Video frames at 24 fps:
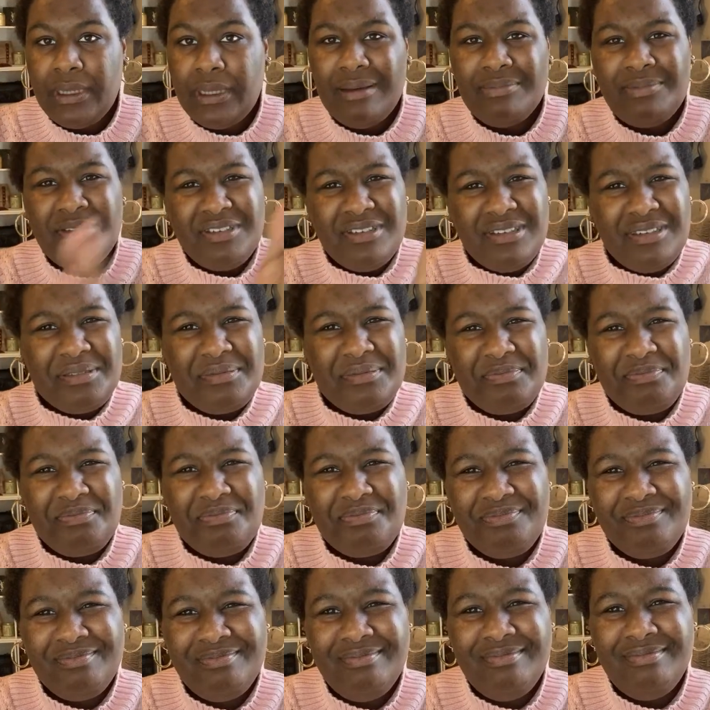Just,
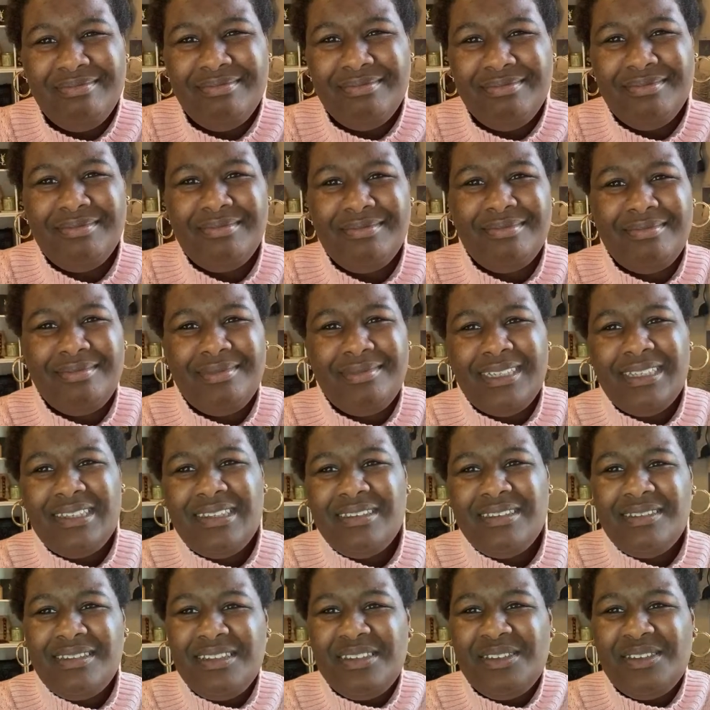
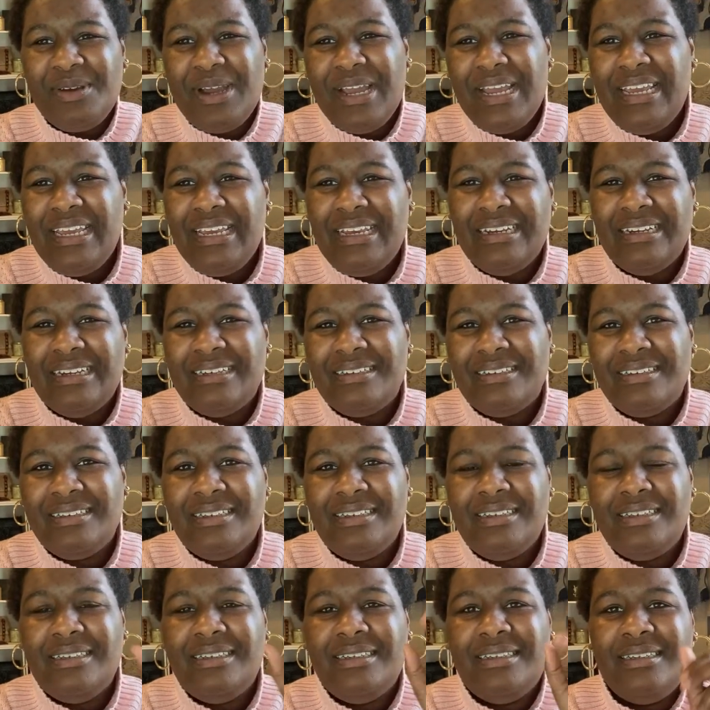this right here.
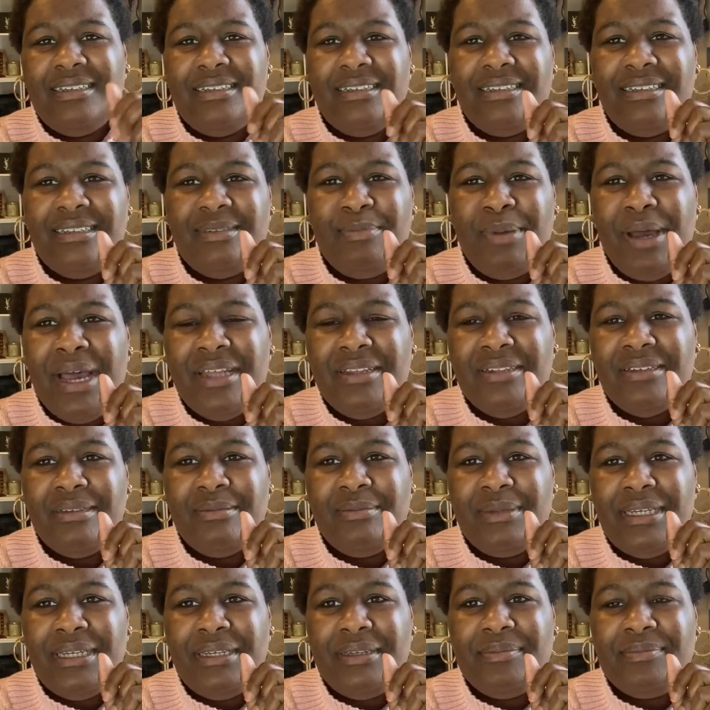It's bothering
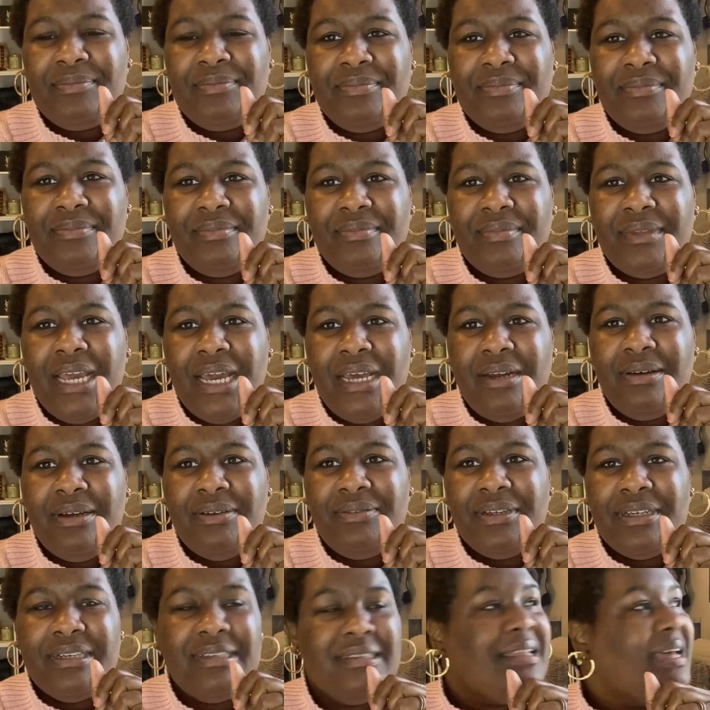me. How do I
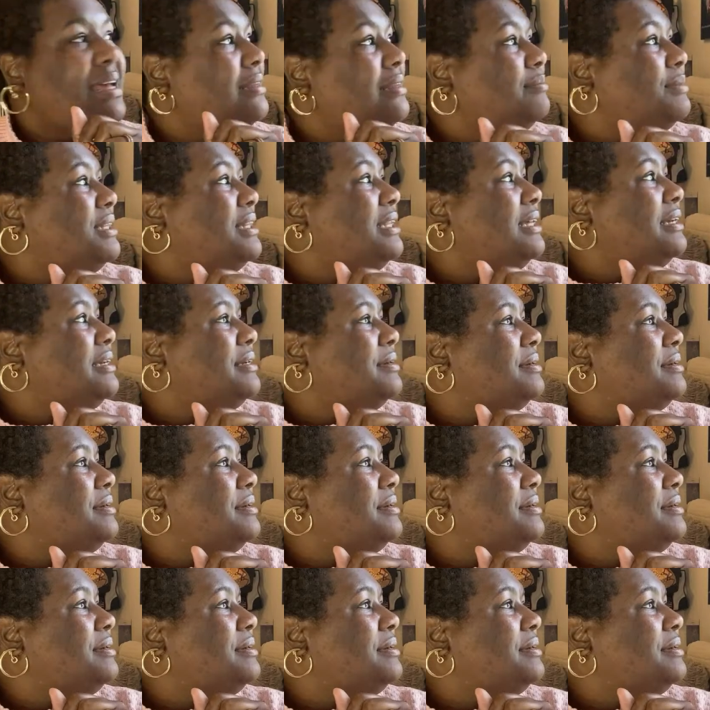fix that? Let me think.